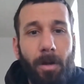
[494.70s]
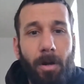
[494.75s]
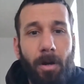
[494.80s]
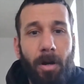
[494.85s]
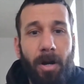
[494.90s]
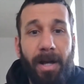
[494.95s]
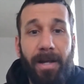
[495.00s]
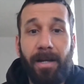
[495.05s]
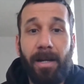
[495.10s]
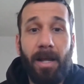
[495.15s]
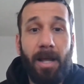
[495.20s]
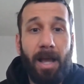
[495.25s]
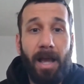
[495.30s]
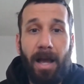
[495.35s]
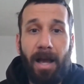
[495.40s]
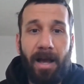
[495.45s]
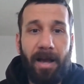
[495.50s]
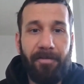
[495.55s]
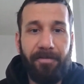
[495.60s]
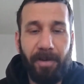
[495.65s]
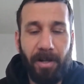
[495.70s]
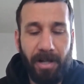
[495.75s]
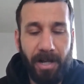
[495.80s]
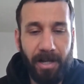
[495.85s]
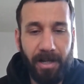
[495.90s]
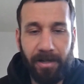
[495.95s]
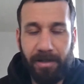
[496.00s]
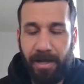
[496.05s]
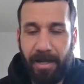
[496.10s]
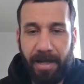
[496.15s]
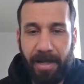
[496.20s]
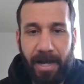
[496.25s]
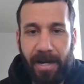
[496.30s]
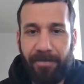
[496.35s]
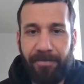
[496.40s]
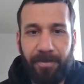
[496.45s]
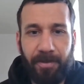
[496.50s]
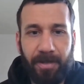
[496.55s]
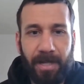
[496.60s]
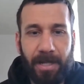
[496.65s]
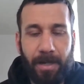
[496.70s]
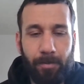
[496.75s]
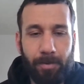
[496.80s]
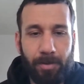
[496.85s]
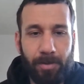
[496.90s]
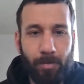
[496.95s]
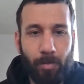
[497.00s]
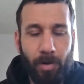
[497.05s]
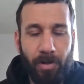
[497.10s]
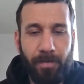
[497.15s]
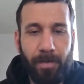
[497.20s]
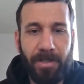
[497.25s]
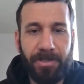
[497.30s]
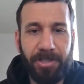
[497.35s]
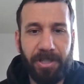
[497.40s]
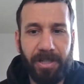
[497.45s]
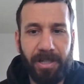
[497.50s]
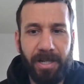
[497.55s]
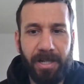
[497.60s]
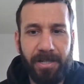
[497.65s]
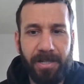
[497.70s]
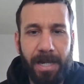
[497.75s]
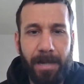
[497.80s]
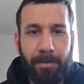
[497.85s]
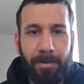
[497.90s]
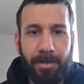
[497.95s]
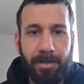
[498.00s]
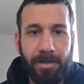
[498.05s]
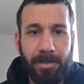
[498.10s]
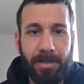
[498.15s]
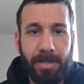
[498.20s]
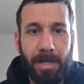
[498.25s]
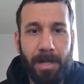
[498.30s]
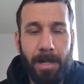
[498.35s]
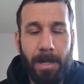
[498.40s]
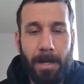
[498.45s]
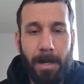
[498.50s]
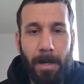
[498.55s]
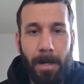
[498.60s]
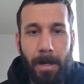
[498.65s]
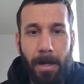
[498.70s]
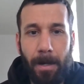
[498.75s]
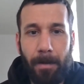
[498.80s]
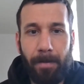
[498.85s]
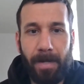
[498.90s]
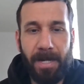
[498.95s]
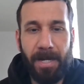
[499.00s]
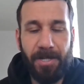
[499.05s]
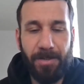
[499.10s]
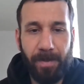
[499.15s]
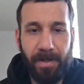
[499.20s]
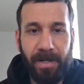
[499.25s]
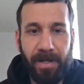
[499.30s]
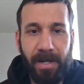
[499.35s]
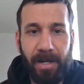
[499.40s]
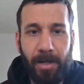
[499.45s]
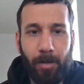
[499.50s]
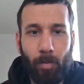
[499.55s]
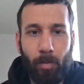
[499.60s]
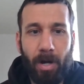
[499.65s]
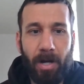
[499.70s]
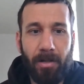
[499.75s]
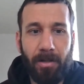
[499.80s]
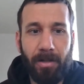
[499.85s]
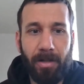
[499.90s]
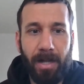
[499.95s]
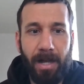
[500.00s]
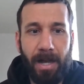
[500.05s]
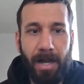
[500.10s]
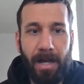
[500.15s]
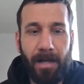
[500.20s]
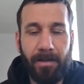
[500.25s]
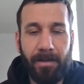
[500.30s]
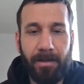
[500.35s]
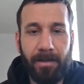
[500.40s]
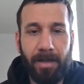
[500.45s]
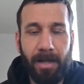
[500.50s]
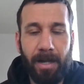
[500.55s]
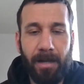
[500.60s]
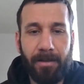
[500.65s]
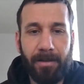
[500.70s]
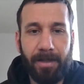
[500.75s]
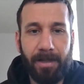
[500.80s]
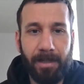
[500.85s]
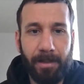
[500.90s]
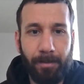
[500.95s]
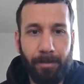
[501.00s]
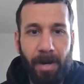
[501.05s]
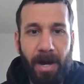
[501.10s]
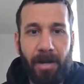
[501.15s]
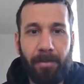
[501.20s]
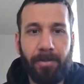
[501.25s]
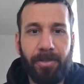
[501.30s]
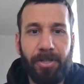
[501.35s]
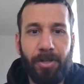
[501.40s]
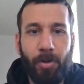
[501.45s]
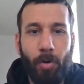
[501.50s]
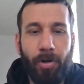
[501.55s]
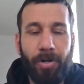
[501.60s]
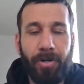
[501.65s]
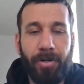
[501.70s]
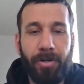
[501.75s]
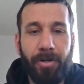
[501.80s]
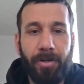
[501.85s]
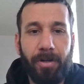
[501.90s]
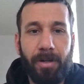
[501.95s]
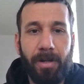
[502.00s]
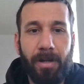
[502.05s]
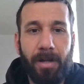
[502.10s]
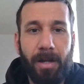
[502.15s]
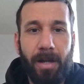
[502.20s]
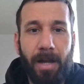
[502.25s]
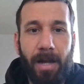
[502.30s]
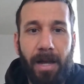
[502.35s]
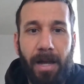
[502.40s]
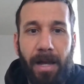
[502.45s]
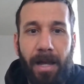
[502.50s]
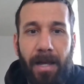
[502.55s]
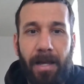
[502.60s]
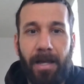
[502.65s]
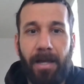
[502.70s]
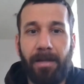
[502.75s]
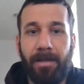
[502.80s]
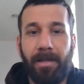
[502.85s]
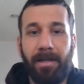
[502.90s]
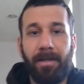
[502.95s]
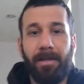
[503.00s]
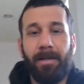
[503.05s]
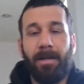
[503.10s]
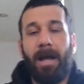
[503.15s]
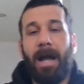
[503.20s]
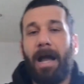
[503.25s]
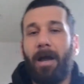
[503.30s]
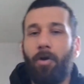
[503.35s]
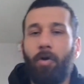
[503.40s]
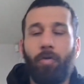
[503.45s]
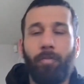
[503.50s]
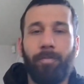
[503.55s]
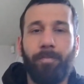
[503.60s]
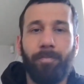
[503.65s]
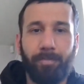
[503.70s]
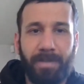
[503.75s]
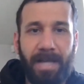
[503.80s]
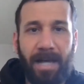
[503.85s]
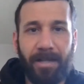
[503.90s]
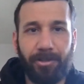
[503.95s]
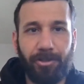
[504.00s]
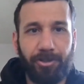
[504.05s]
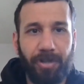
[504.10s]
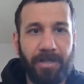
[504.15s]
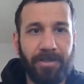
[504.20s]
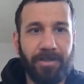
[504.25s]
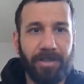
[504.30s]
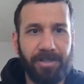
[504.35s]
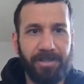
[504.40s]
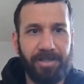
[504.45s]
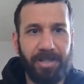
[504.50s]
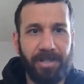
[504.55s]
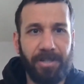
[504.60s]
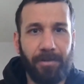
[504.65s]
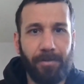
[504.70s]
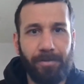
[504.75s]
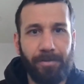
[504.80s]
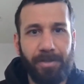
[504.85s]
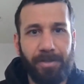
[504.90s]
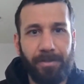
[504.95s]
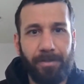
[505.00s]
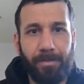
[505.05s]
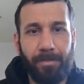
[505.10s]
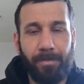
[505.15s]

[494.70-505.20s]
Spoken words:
All right. I feel like it was worth mentioning his name because he's been hitting well at the bottom of the order. And I hope that trend continues.